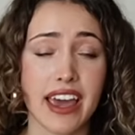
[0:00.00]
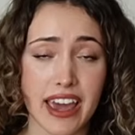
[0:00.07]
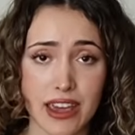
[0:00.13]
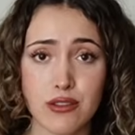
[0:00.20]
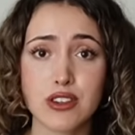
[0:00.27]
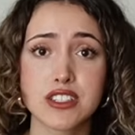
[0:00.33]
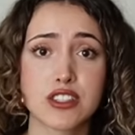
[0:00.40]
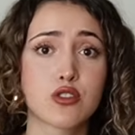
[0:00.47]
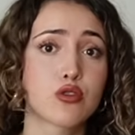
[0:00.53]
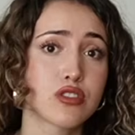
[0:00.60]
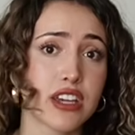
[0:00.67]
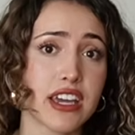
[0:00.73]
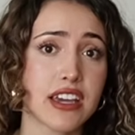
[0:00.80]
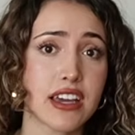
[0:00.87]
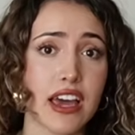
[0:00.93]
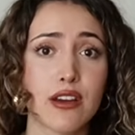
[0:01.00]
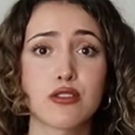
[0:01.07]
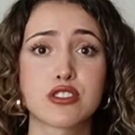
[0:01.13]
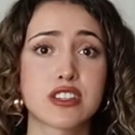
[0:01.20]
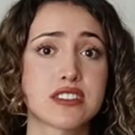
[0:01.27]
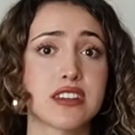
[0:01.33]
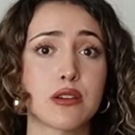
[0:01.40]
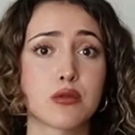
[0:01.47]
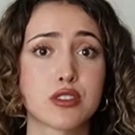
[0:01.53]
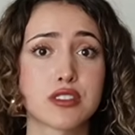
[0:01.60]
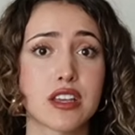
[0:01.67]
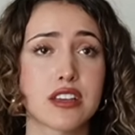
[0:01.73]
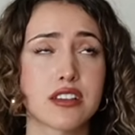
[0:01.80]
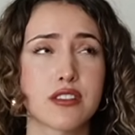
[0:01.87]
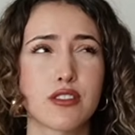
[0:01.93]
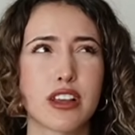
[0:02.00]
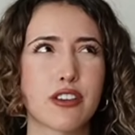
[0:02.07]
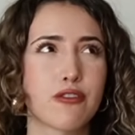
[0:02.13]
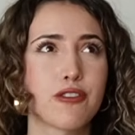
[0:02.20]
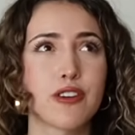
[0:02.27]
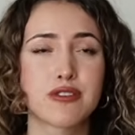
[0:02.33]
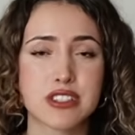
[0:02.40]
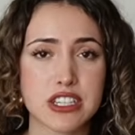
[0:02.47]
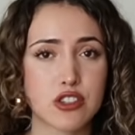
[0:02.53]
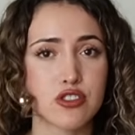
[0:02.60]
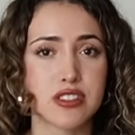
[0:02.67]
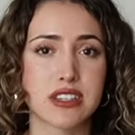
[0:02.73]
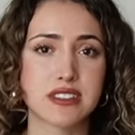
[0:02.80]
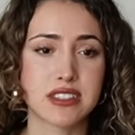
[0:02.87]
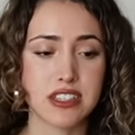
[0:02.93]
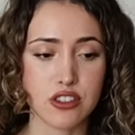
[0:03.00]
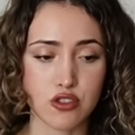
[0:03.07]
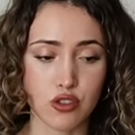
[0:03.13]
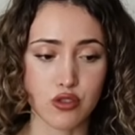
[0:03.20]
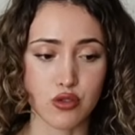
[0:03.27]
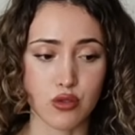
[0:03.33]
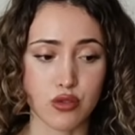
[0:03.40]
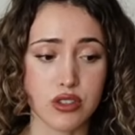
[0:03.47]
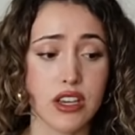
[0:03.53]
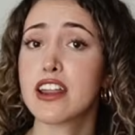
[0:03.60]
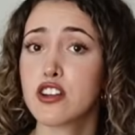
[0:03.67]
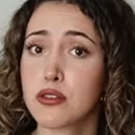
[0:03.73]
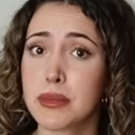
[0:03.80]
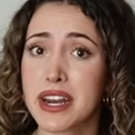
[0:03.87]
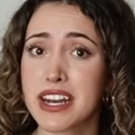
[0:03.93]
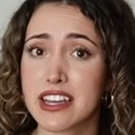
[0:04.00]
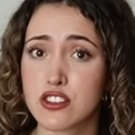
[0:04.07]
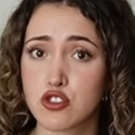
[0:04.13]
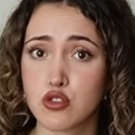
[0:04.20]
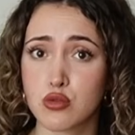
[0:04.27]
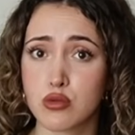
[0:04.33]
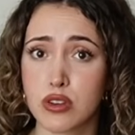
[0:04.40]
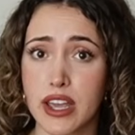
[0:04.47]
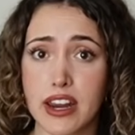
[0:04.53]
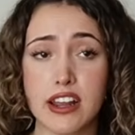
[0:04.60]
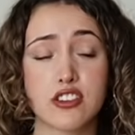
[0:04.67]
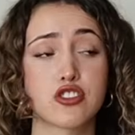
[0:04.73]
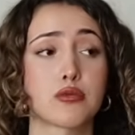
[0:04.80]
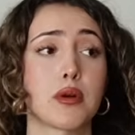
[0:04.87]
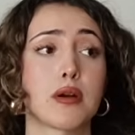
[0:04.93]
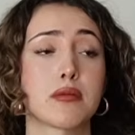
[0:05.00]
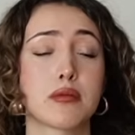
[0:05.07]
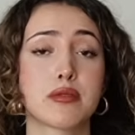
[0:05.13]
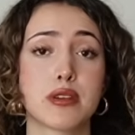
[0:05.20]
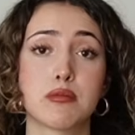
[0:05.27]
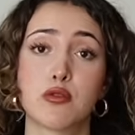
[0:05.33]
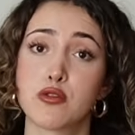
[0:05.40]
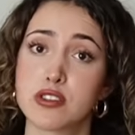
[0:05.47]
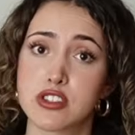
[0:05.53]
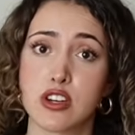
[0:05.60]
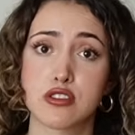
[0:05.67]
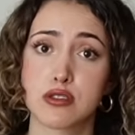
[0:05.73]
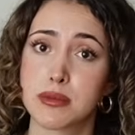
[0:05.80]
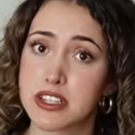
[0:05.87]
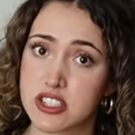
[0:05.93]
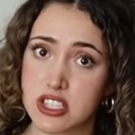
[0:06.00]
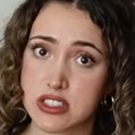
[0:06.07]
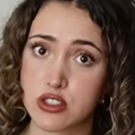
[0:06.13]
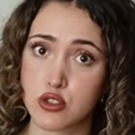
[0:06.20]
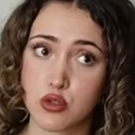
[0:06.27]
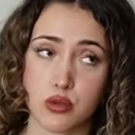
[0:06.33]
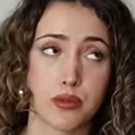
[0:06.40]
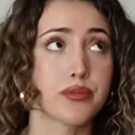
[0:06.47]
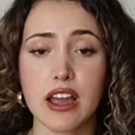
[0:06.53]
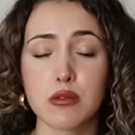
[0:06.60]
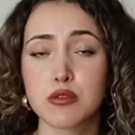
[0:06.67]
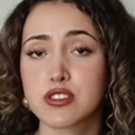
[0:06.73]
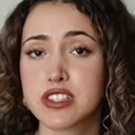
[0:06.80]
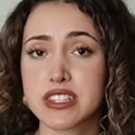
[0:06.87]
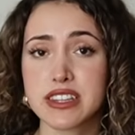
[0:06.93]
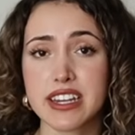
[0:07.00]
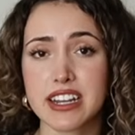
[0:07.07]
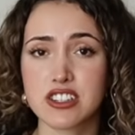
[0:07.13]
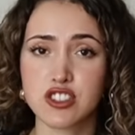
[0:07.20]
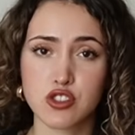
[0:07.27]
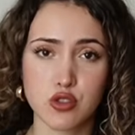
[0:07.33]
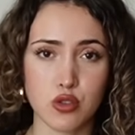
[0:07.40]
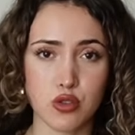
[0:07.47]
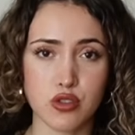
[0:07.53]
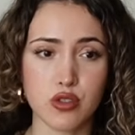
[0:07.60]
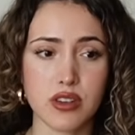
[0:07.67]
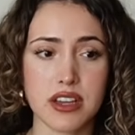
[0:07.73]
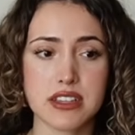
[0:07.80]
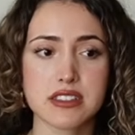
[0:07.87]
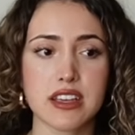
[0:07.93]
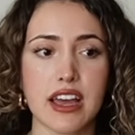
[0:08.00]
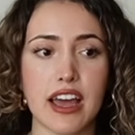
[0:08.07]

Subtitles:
every single day ever since I was like 15 or 16 years old, and on my neck too. And I should probably move it down to my chest too. That routine that I just told you guys,